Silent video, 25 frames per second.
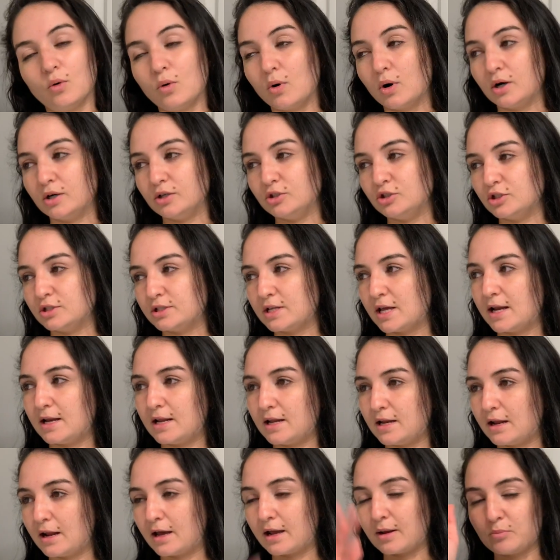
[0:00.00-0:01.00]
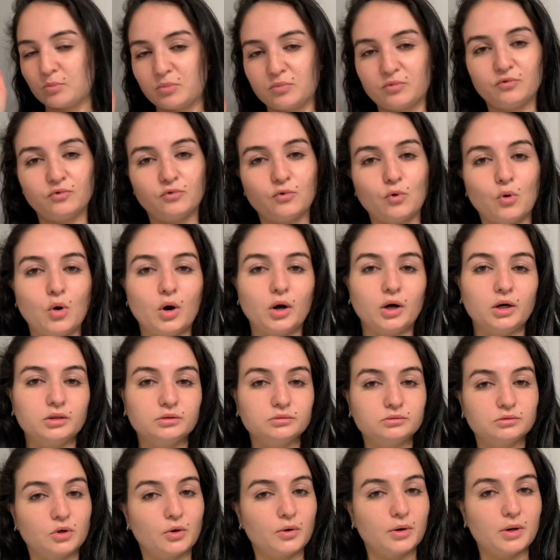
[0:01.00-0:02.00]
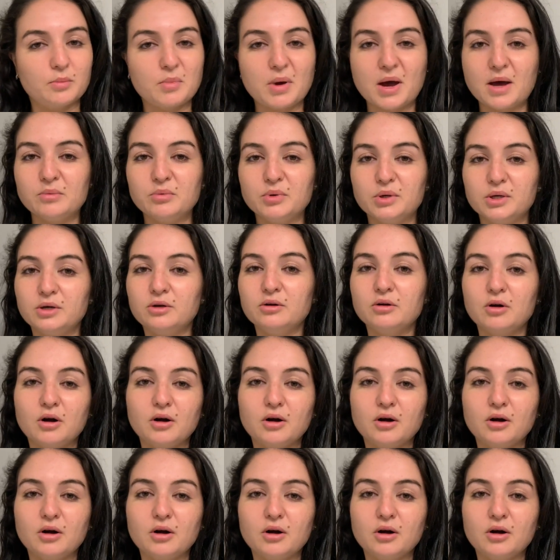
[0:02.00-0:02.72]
or just any night before going to bed, put it